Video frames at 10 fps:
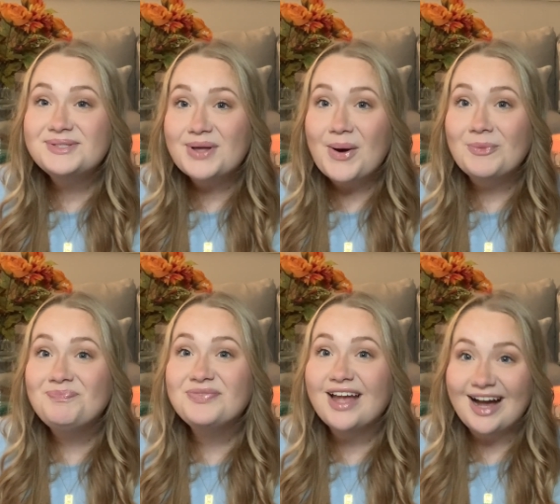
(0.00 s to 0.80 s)
so
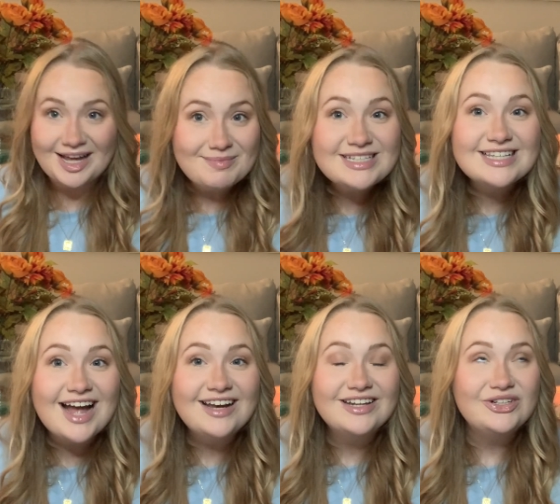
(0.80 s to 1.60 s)
I'm
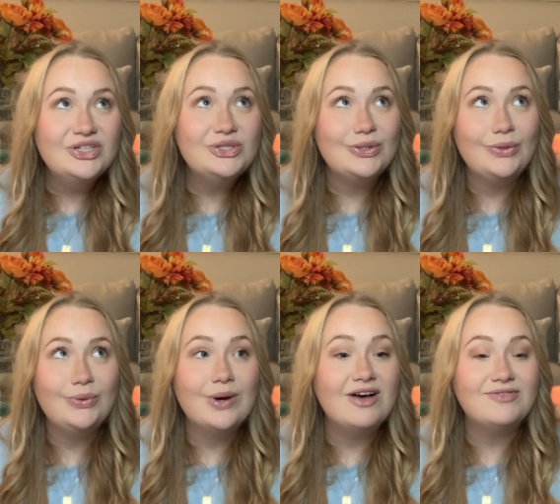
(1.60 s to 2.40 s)
excited
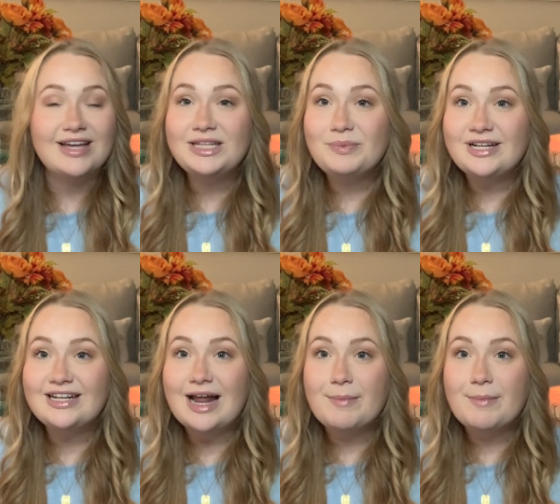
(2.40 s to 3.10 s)
to finally read it.